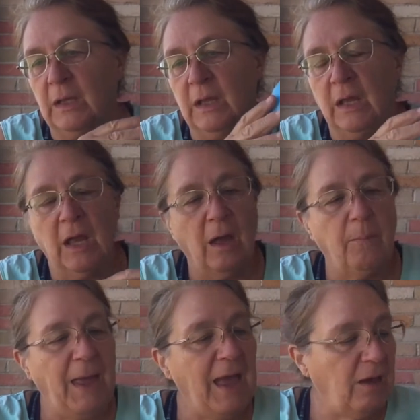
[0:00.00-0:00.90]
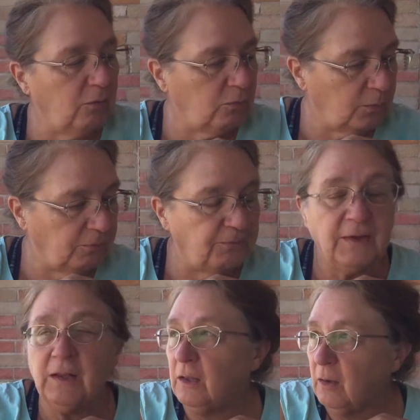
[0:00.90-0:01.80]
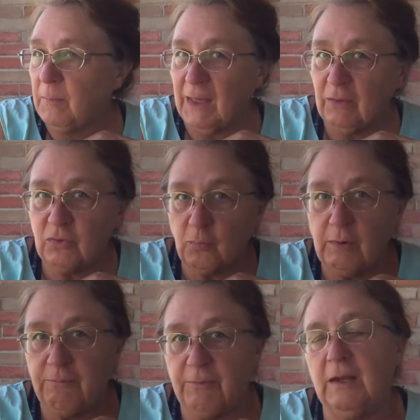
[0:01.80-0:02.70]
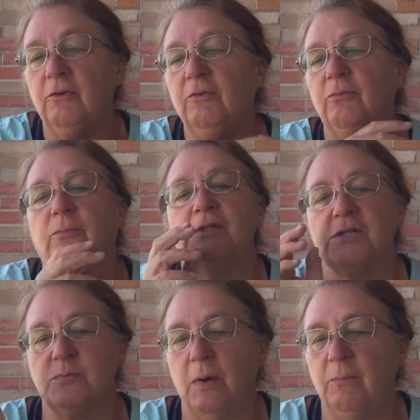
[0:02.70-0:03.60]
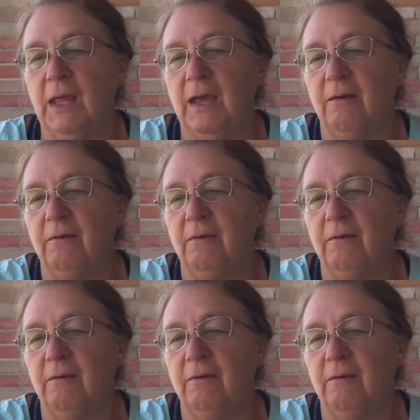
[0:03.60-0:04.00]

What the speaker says: a pound will fill about 3 feeders, which is what we have,